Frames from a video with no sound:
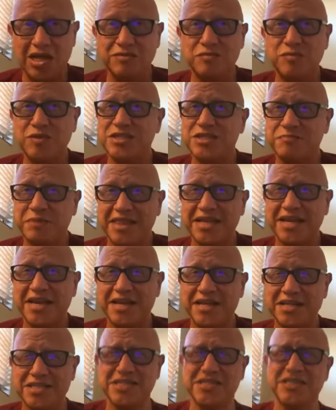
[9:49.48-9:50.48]
We'd spend the
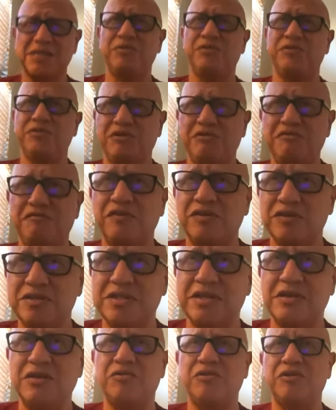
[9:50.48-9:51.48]
night on December
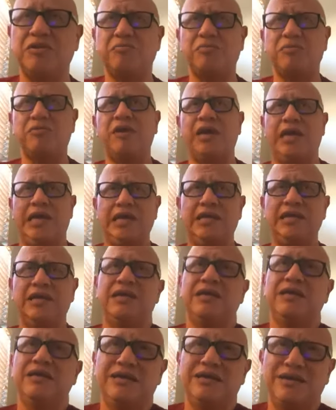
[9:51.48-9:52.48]
31st and go to the parade
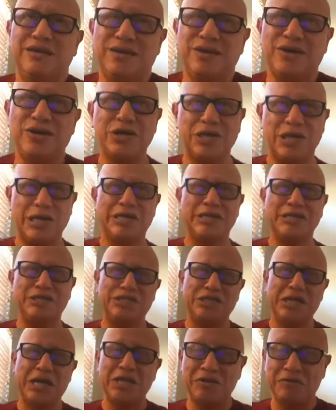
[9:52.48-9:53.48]
on
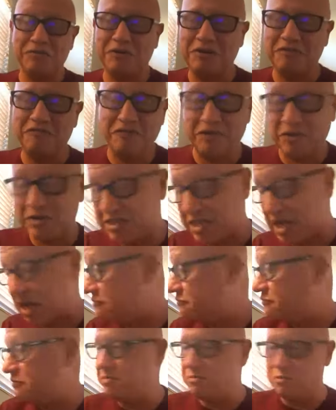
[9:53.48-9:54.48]
January 1st
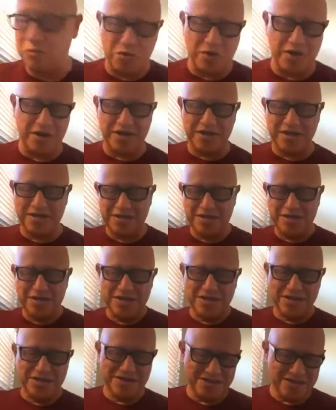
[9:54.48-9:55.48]
every morning,
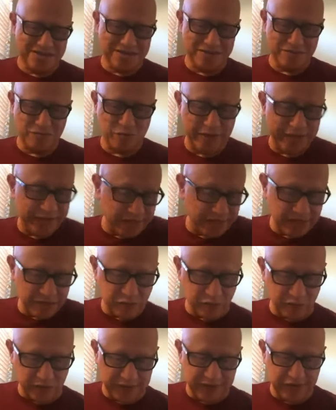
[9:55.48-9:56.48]
uh, waking
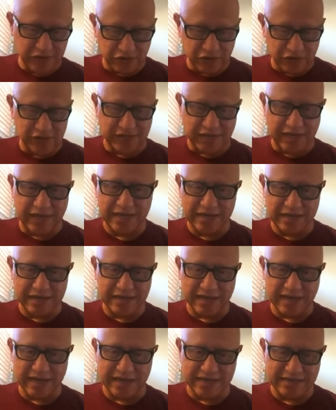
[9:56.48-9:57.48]
up really early
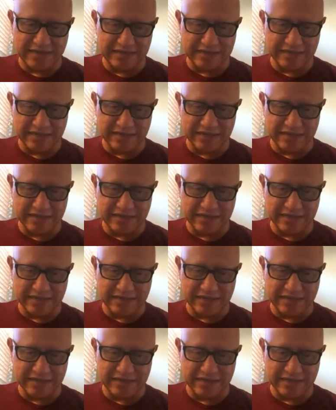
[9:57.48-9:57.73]
and